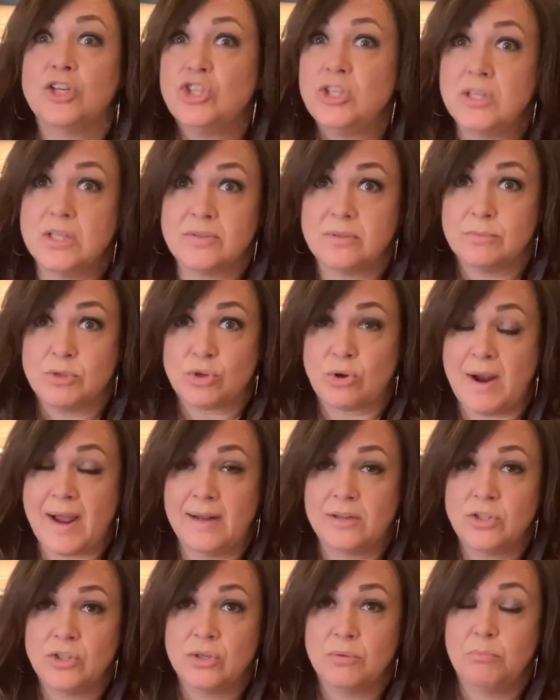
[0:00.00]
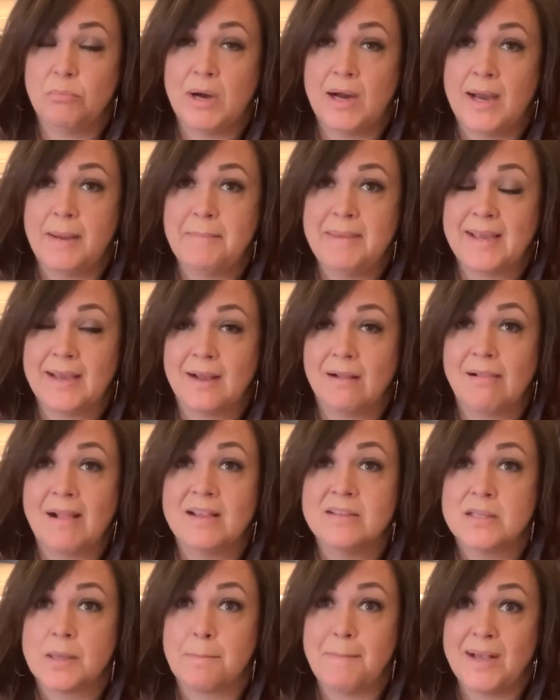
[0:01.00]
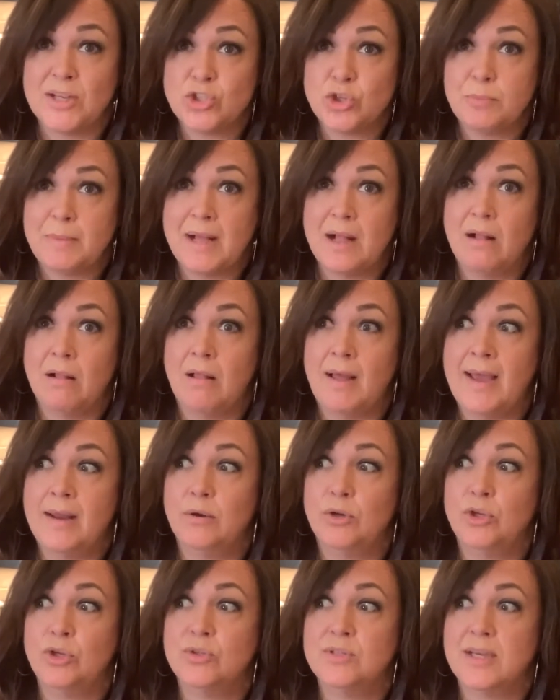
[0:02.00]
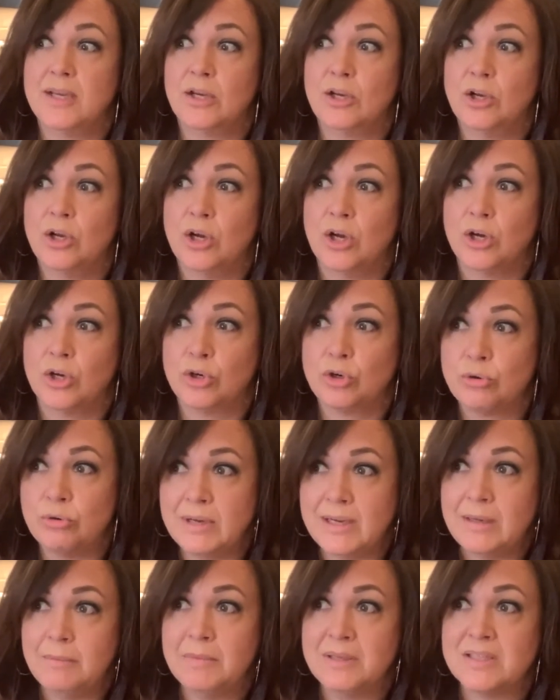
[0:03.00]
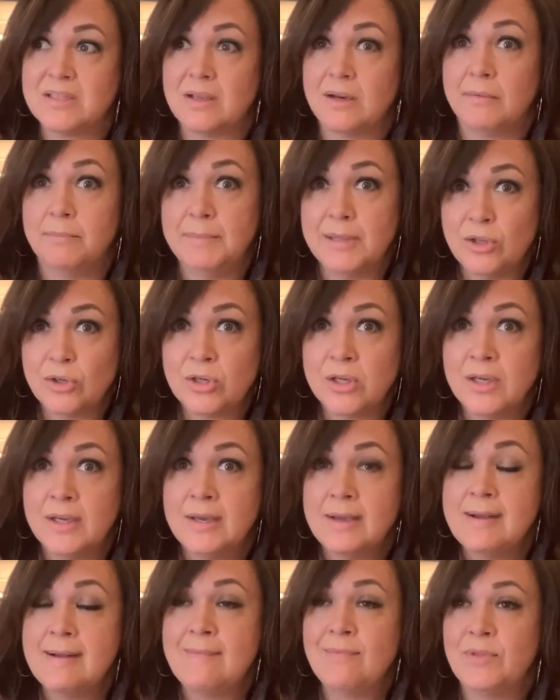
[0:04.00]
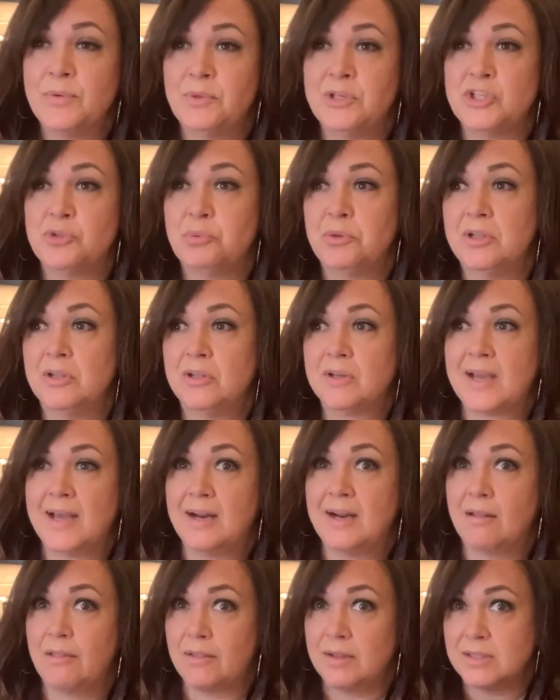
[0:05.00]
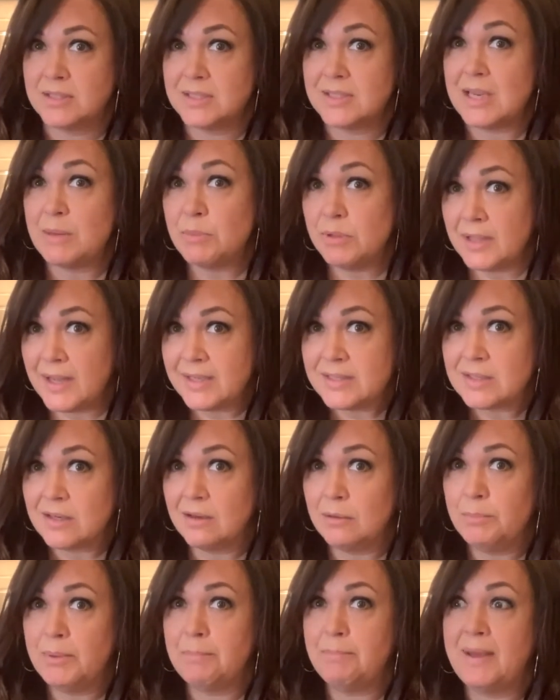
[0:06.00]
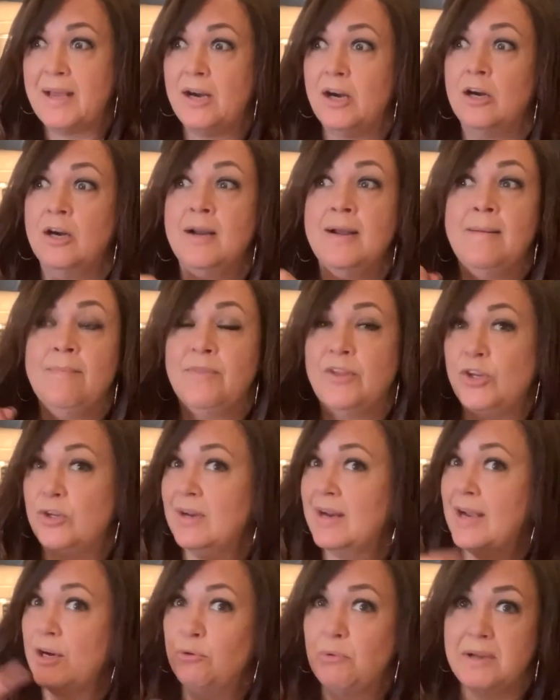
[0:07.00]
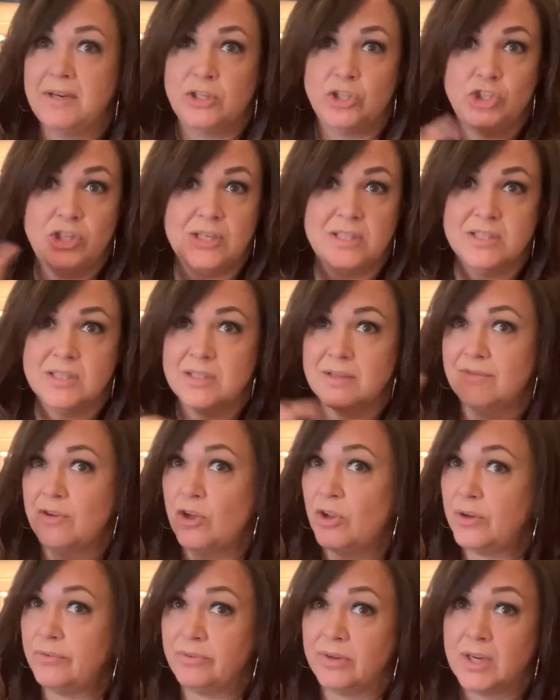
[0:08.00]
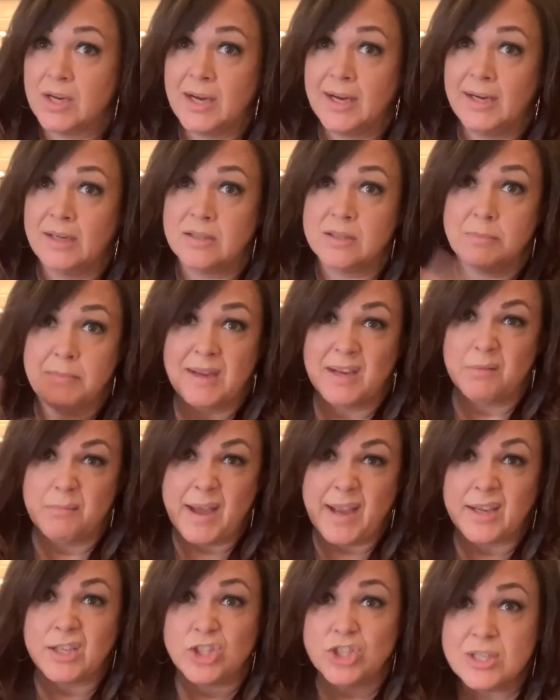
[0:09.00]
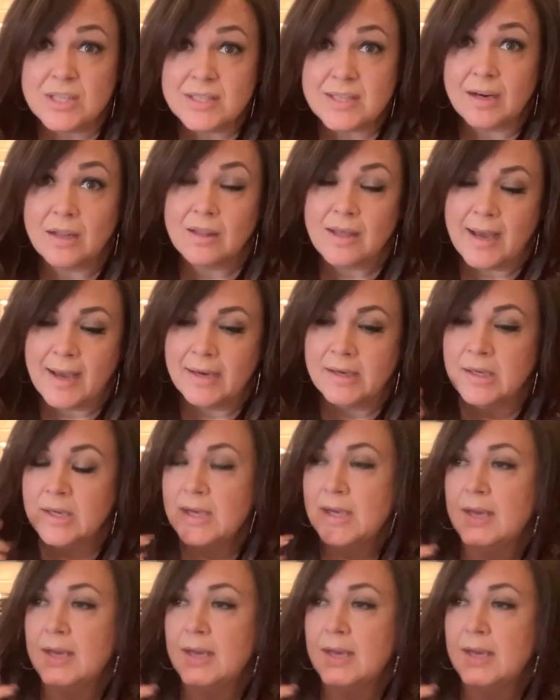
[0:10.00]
cheese from scratch by making a classic bechamel and using cream instead of milk, which will kind of stabilize a little bit better. Then you can add grated cheeses of all different kinds and make a mac and cheese out of that.